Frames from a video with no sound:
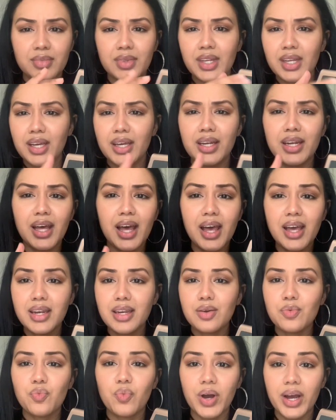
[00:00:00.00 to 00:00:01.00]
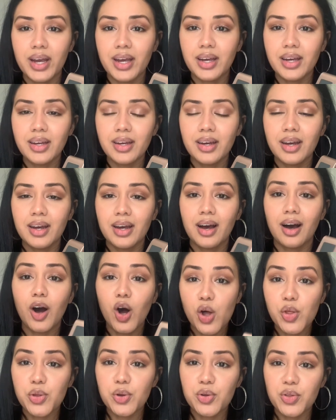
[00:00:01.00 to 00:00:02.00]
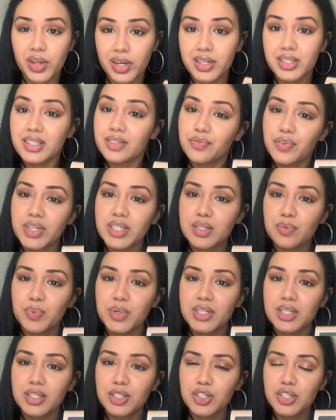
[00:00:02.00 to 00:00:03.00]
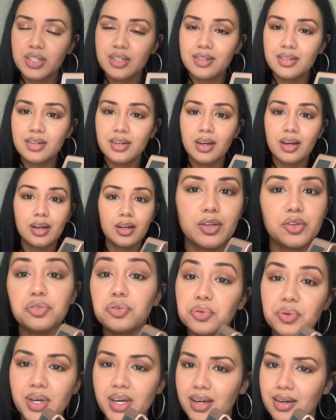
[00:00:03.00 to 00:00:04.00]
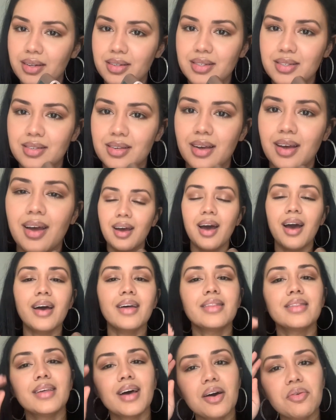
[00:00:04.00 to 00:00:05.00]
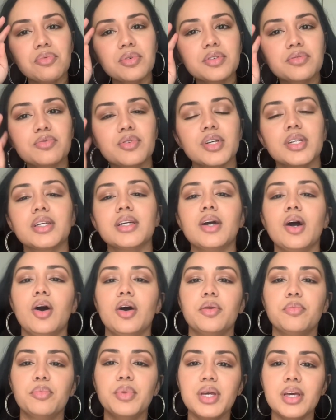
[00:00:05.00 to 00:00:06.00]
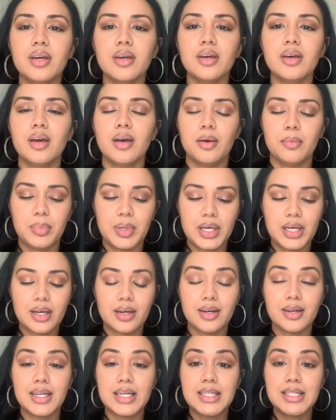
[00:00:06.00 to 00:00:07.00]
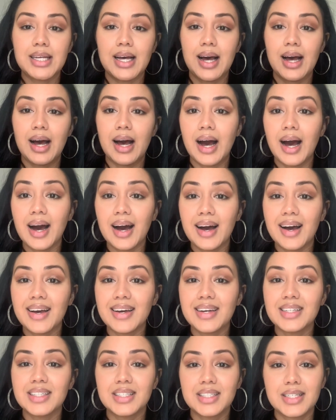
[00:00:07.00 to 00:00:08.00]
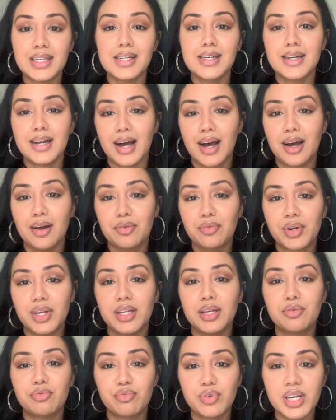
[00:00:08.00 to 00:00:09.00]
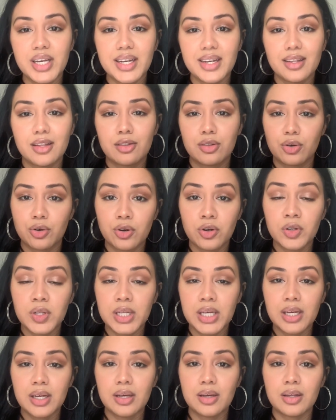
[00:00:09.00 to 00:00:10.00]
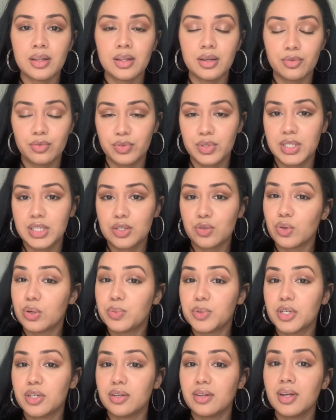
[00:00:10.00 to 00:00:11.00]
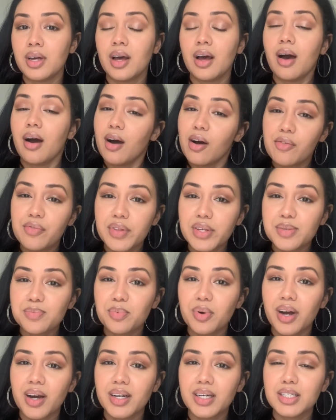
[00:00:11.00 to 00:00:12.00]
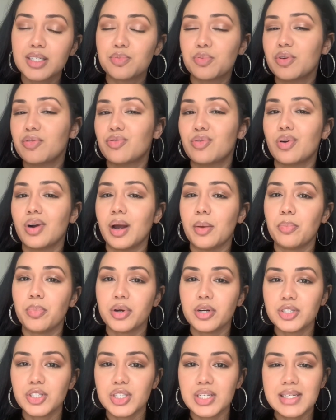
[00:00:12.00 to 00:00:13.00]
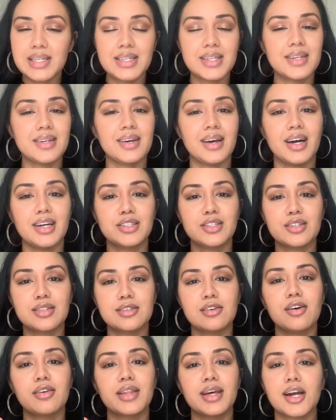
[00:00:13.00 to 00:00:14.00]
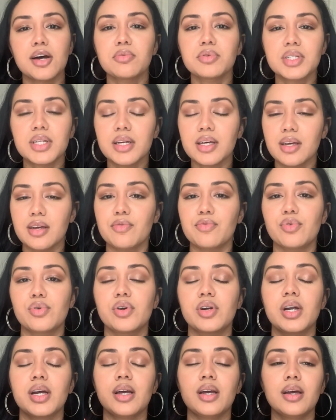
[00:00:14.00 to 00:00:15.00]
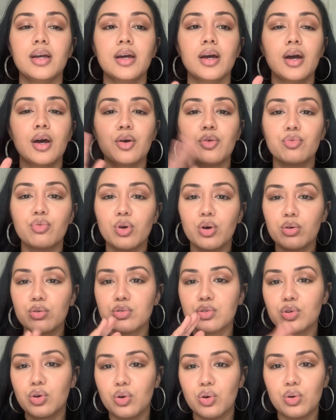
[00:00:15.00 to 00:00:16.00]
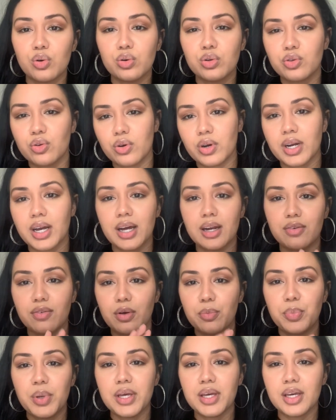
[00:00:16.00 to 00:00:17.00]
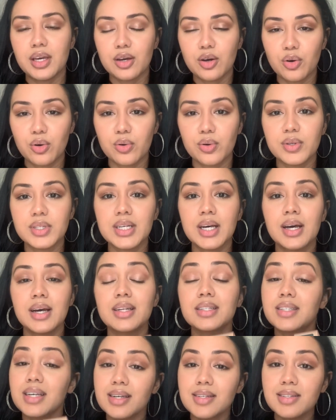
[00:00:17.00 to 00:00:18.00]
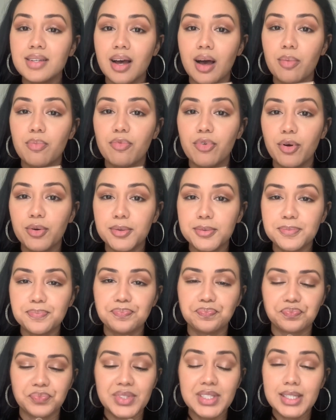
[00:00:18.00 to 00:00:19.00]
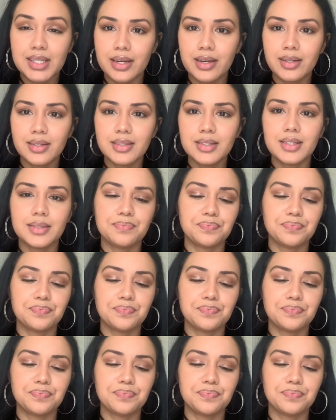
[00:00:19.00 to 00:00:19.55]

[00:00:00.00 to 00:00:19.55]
in any way other than its fixed position, you can't. And that was really on me because I did not really read it thoroughly, the description of this product, before I purchased it. I just saw that I was looking for a rose gold or kind of a pinky gold desktop phone stand,